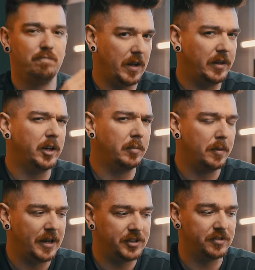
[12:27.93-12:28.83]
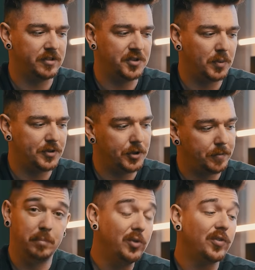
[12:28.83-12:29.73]
A little bit of patience is always good.
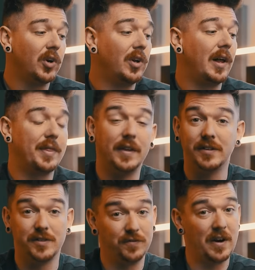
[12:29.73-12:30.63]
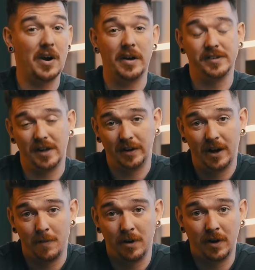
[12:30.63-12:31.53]
But overall, I think it's a very exciting
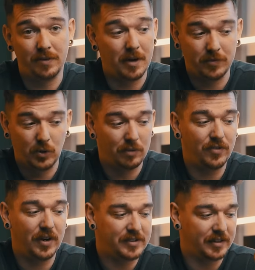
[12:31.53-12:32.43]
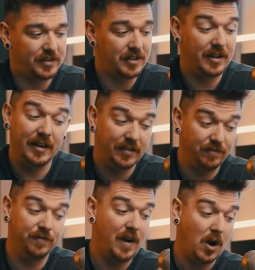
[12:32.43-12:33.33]
camera. And, you know, I'm very excited to see it. It
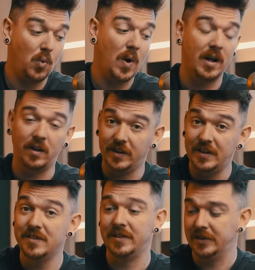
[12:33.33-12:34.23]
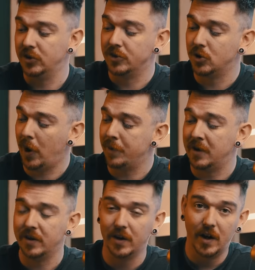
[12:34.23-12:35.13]
very well easily could sway
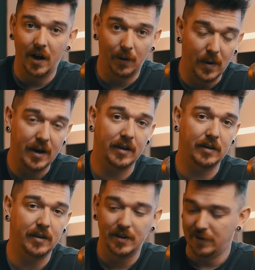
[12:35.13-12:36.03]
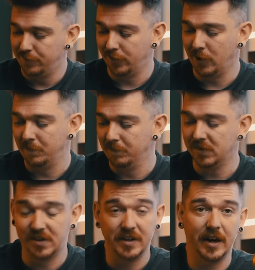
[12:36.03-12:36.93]
me away from
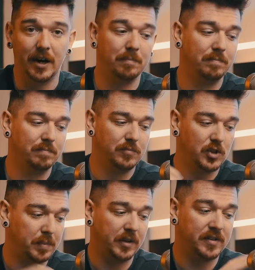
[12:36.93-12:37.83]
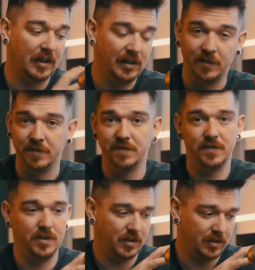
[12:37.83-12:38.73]
Z Cam, just because I love
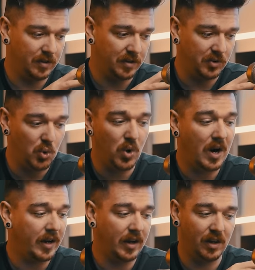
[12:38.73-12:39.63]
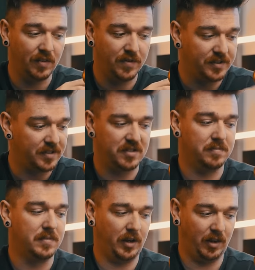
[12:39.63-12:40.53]
the, the U I, I love the
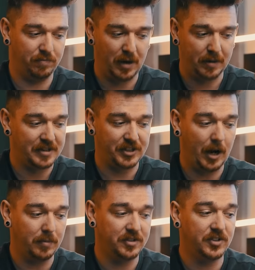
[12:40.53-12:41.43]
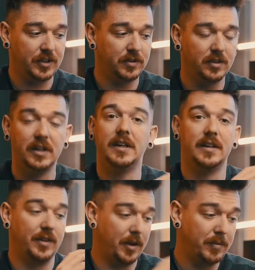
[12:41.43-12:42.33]
system, I love Blackmagic cameras in general,
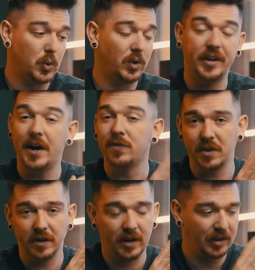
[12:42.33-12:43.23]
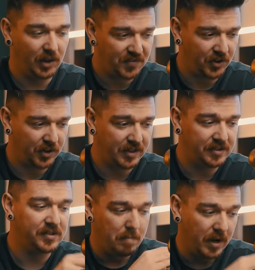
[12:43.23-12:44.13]
the image quality, everything I love out of
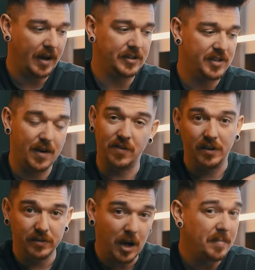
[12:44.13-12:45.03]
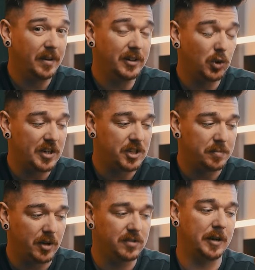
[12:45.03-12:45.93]
these. But I just have a couple of little question
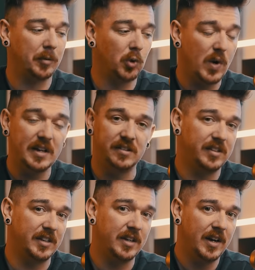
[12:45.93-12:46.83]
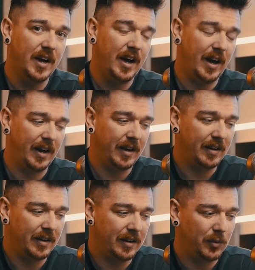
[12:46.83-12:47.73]
marks that I'm going to wait and see uh,
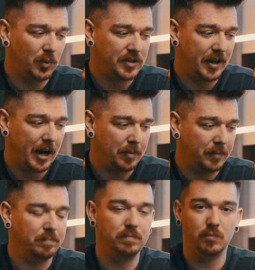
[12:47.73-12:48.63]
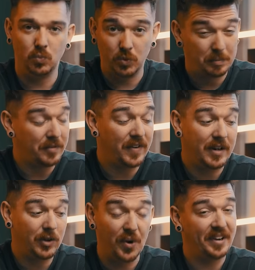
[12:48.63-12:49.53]
what's going to happen. It can be
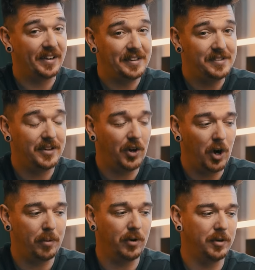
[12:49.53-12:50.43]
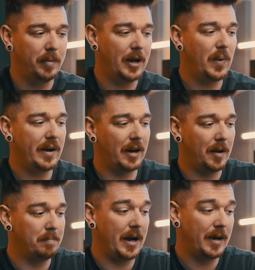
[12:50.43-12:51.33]
very quick and easy to hop on the bandwagon
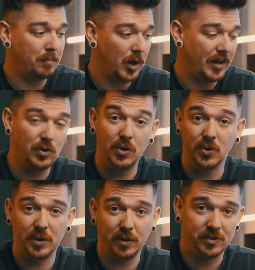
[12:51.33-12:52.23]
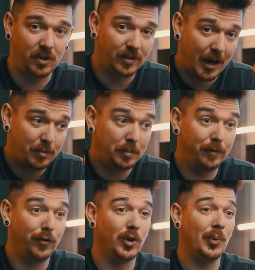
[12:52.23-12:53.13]
and buy a brand new three thousand dollar camera
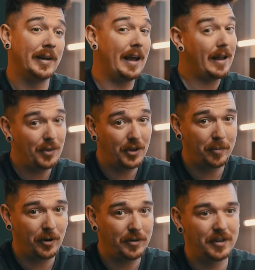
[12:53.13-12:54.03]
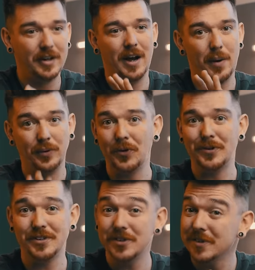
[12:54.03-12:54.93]
before knowing anything about it. I'd
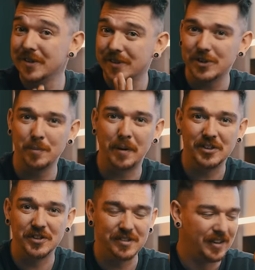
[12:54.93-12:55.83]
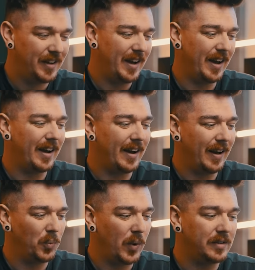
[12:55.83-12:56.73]
encourage just a touch of patience uh,
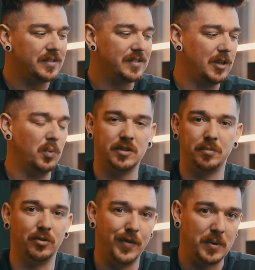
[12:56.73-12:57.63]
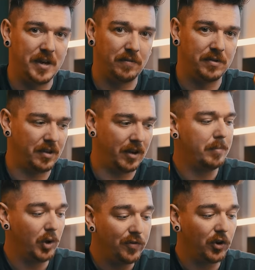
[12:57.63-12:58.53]
and wait and see what some reviewers have to say.
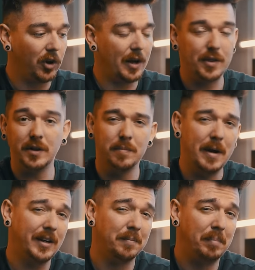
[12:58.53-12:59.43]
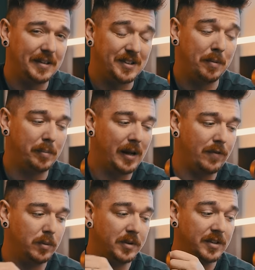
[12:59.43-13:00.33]
But overall, I think the main complaints that people
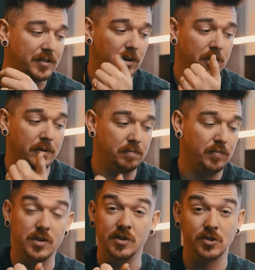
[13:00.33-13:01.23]
have about this are the, the